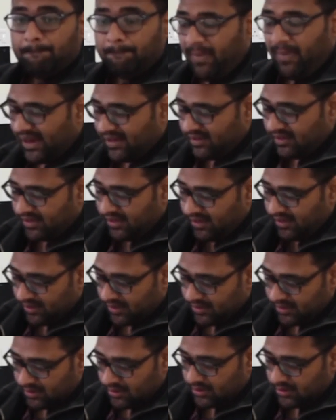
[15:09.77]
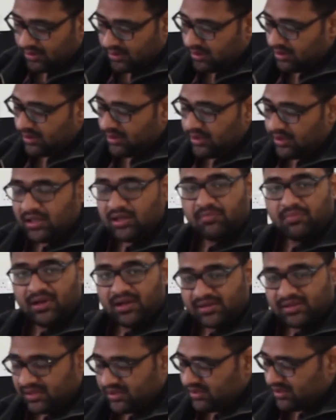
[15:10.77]
battery
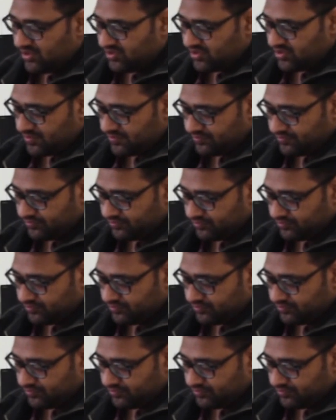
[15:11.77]
inbuilt in this.